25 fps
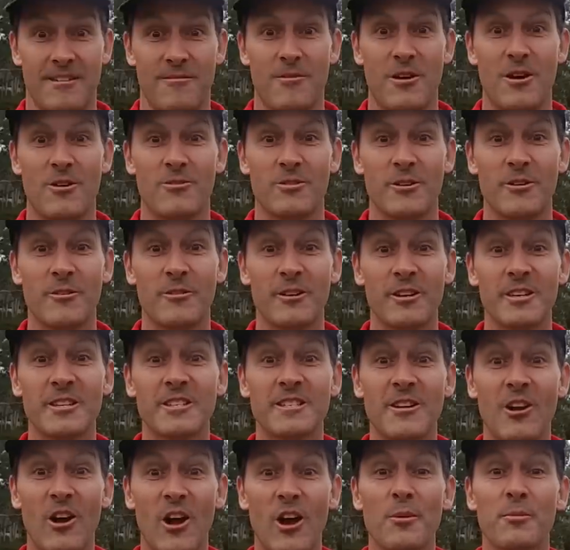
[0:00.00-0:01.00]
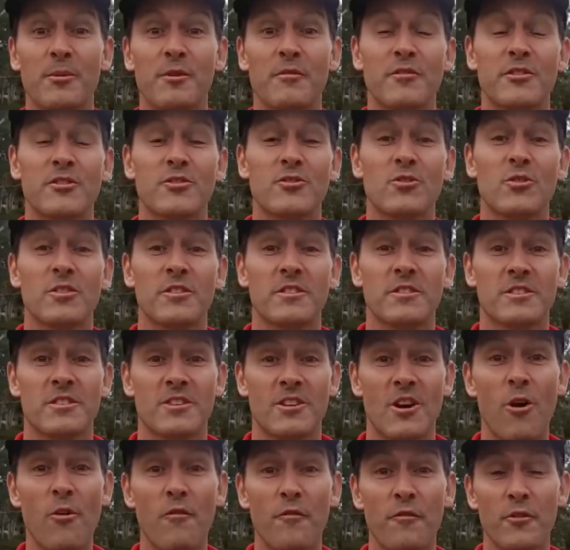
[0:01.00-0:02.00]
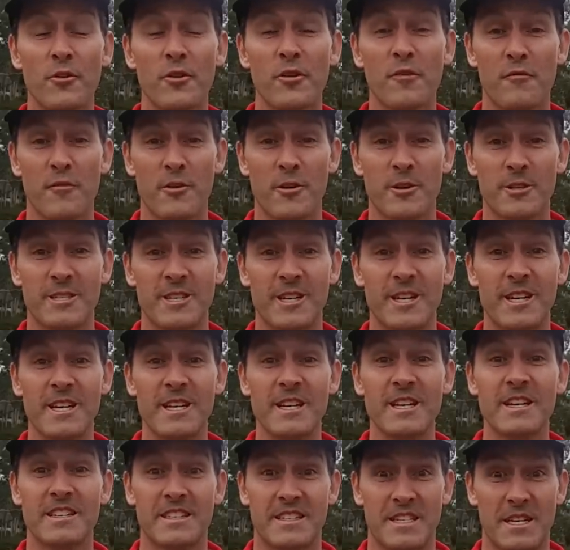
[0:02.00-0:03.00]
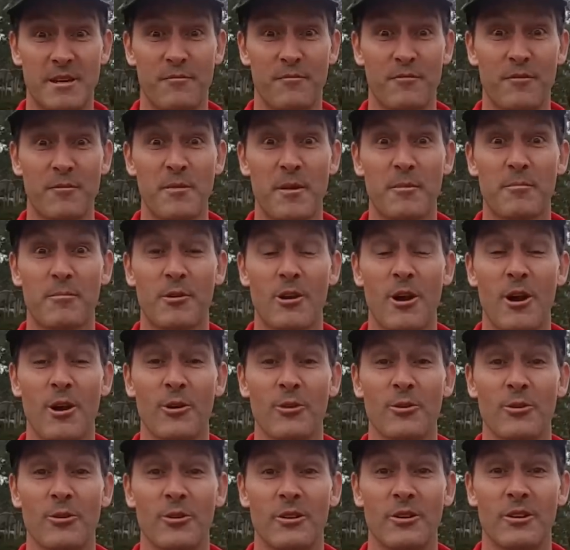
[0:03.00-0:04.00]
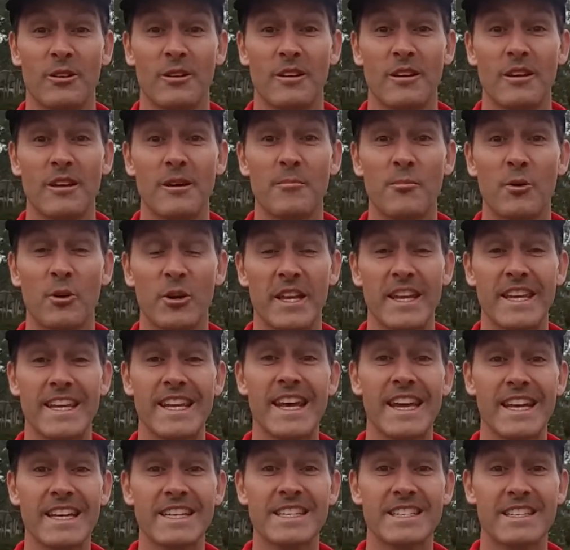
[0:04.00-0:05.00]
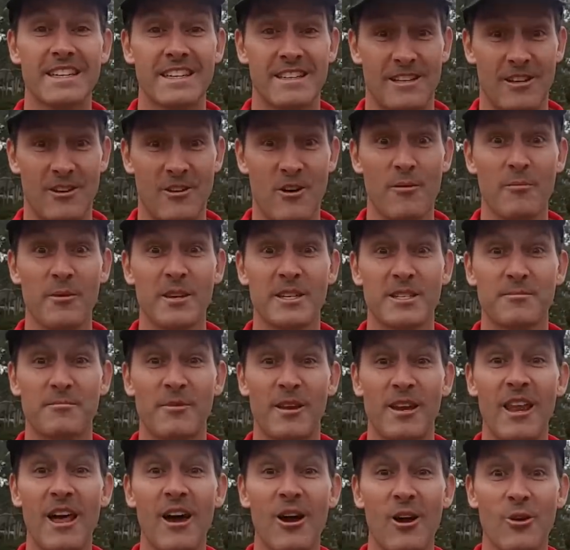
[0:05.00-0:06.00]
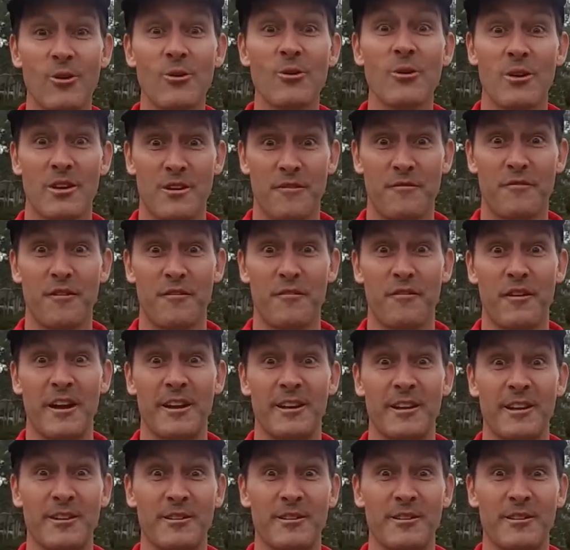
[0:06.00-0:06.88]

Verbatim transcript: Well, there it is. I hope you've enjoyed this Golf University tip from the pro. Put a yes in the comments below if you found